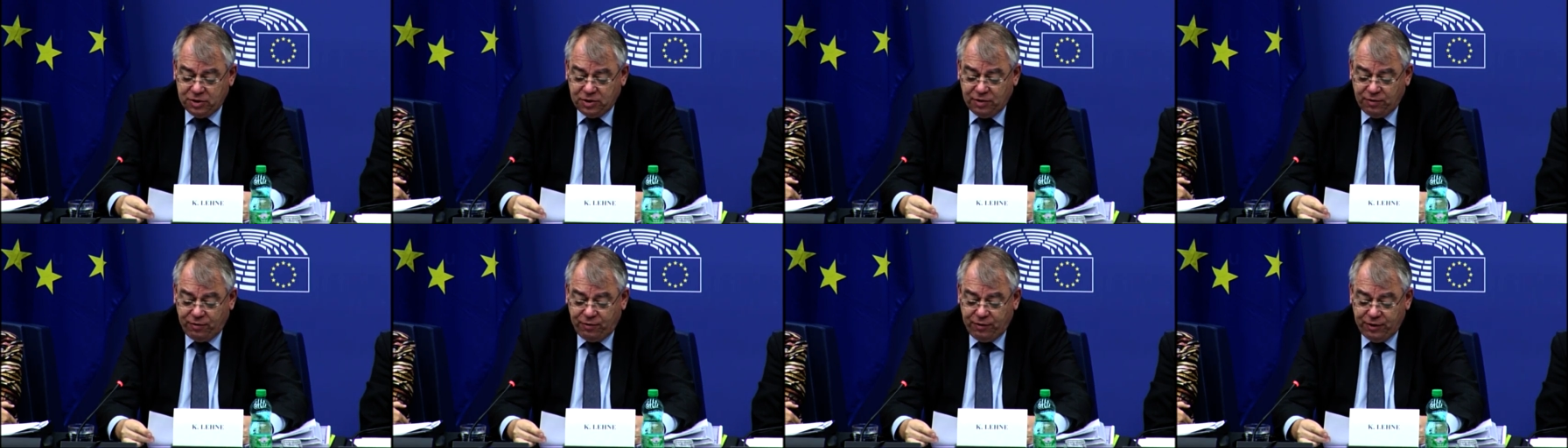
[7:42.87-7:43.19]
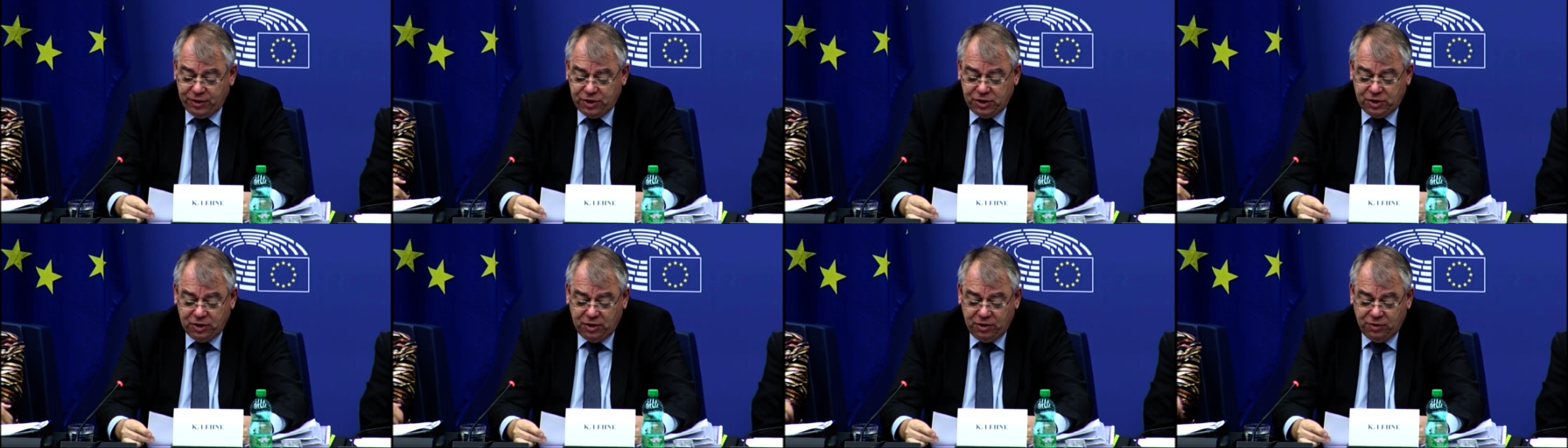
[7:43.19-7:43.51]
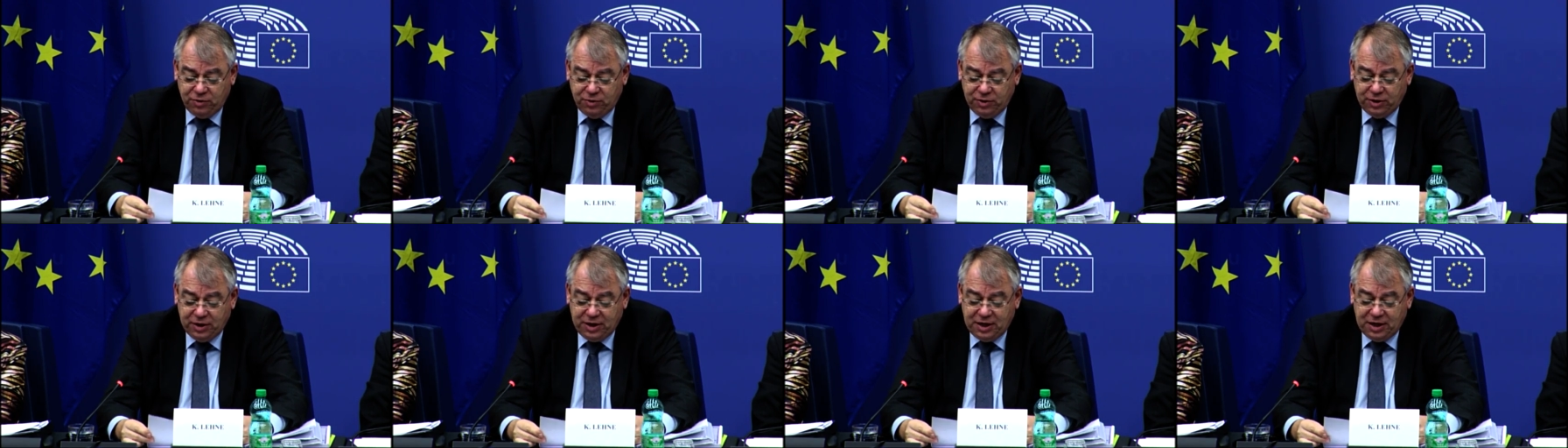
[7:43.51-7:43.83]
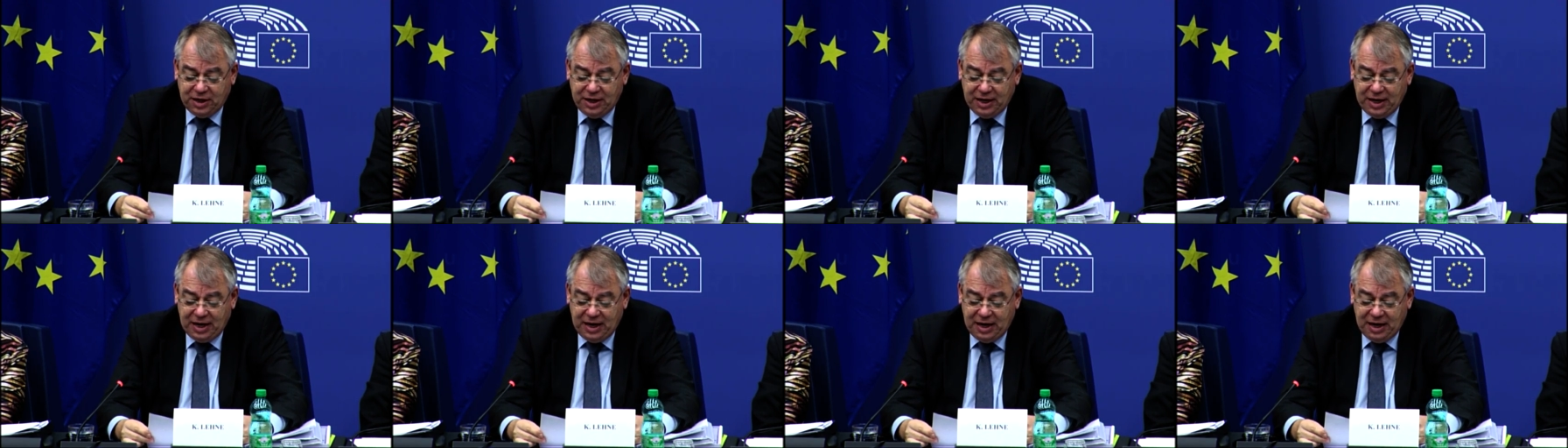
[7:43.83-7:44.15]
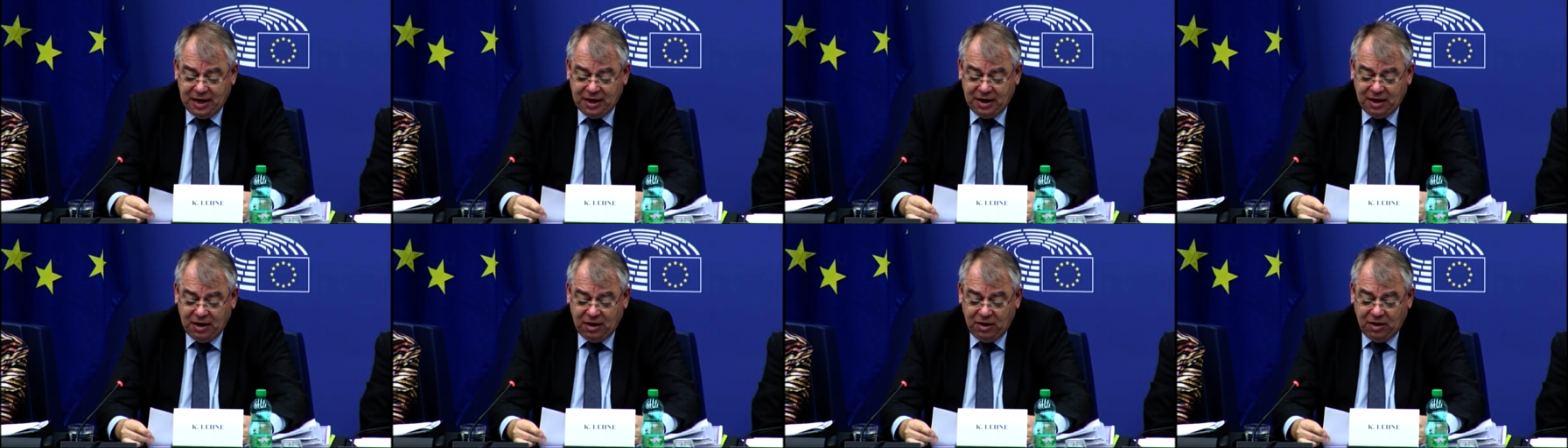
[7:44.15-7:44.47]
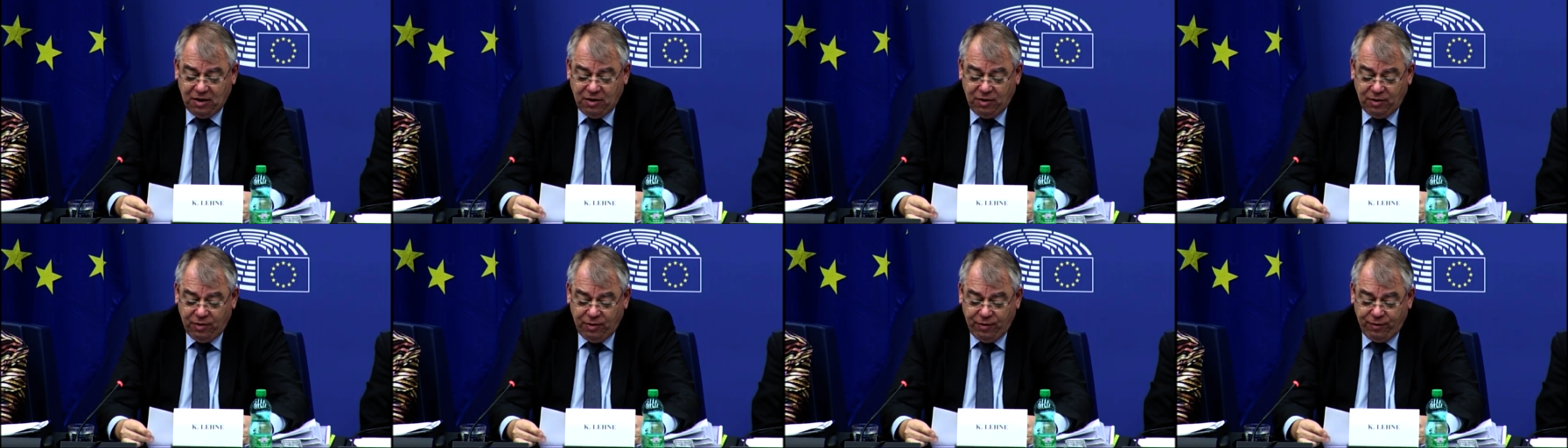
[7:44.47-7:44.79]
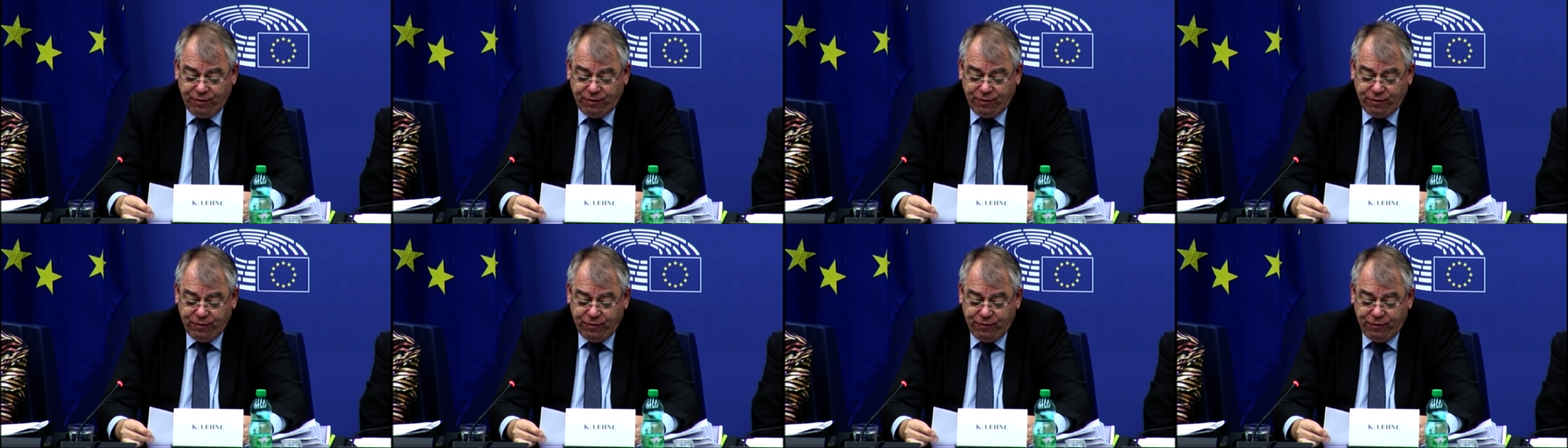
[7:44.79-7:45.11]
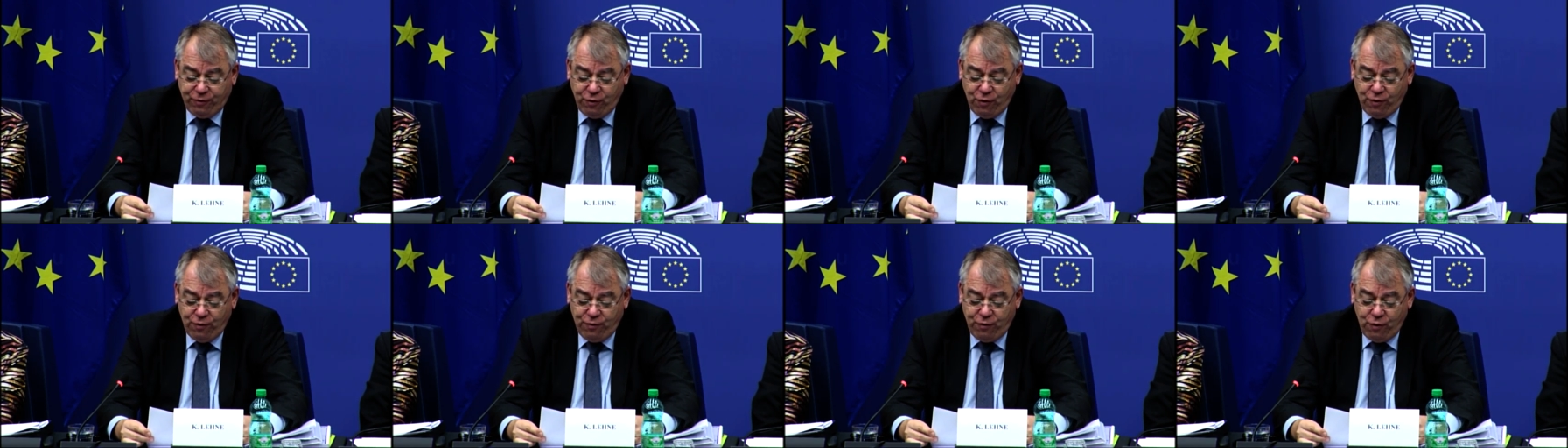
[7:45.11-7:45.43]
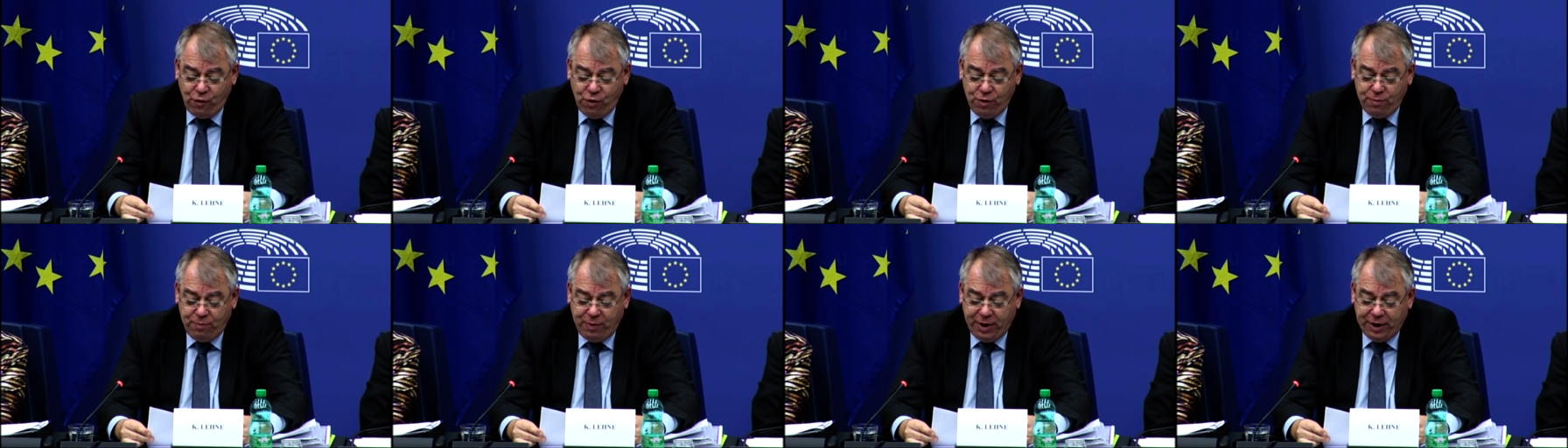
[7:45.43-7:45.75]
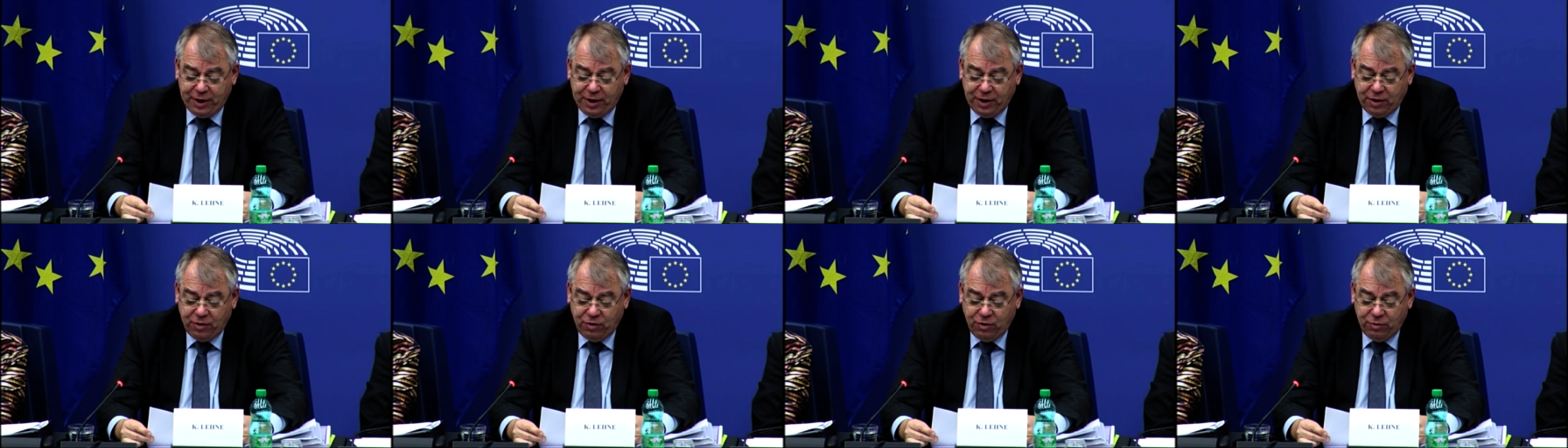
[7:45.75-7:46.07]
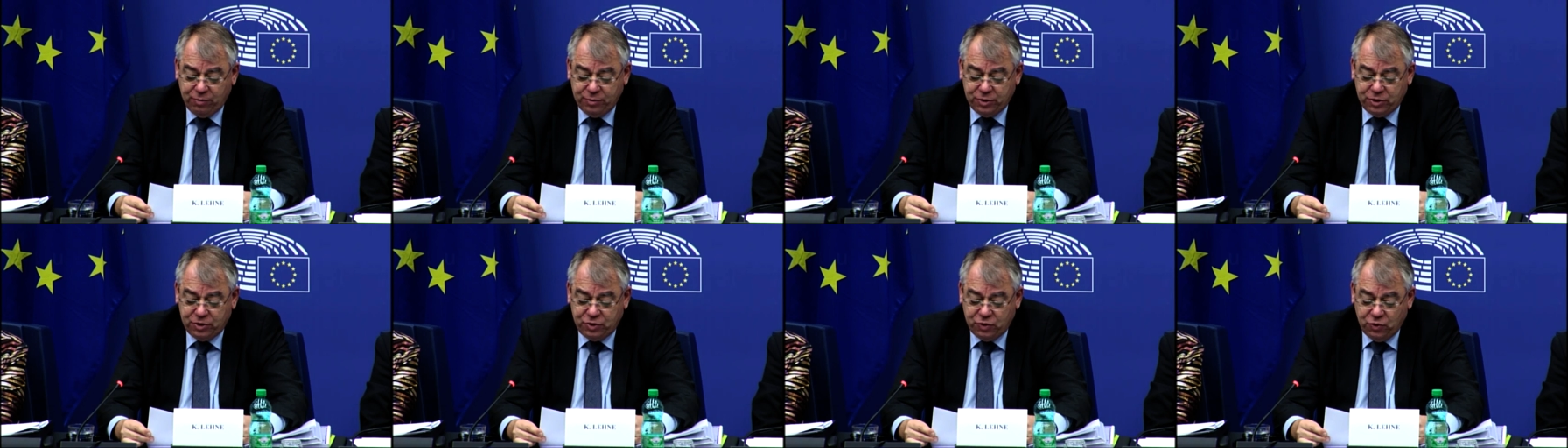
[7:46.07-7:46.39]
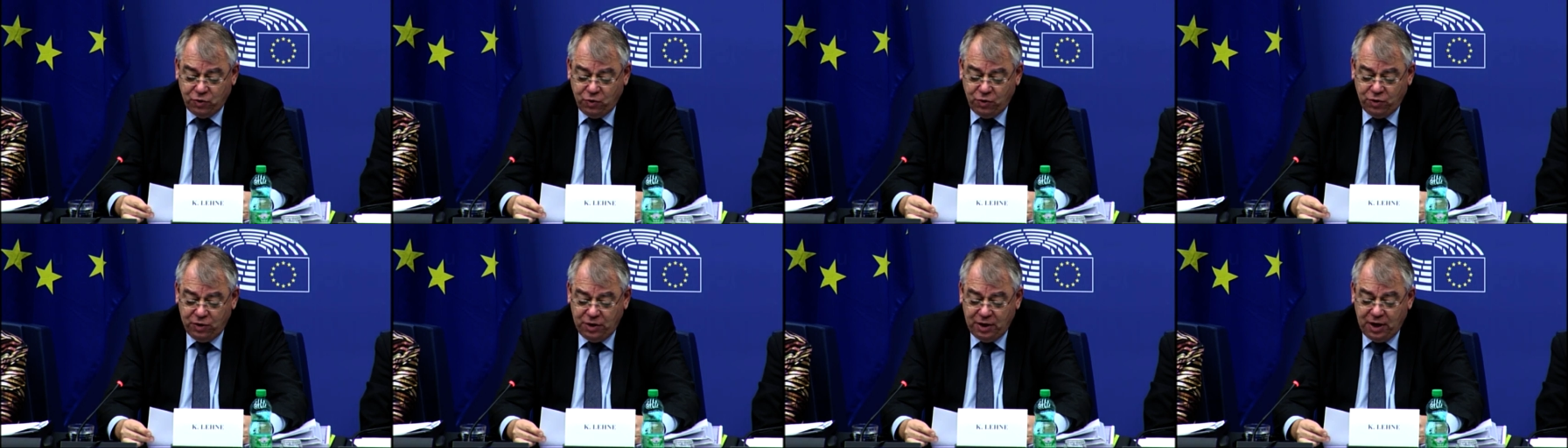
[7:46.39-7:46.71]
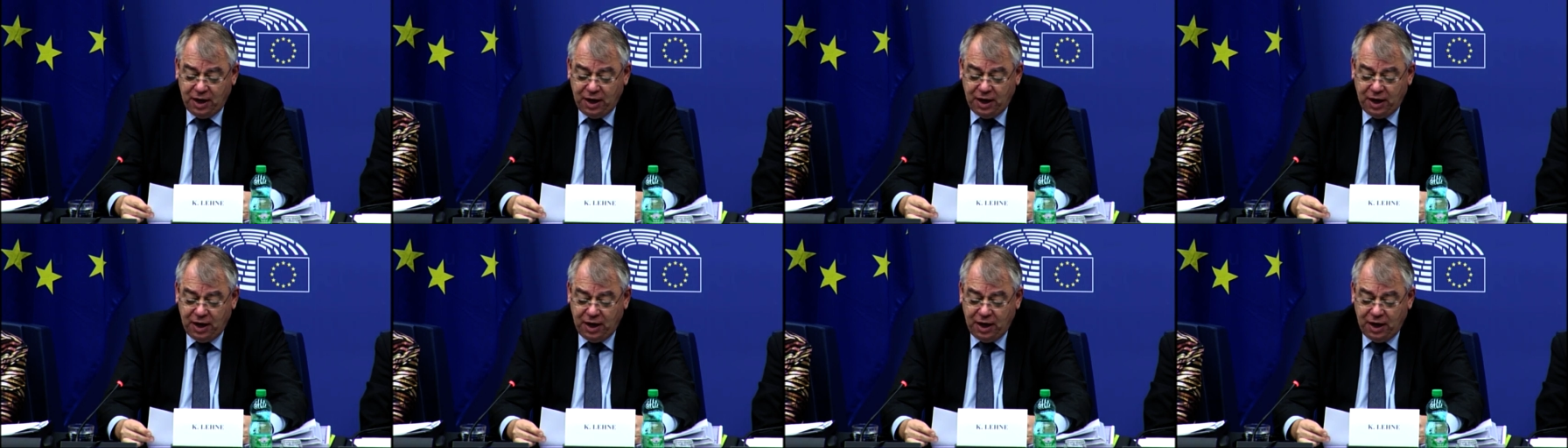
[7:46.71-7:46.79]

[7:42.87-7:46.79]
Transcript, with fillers: applied financial corrections as a result of irregularities thrown up,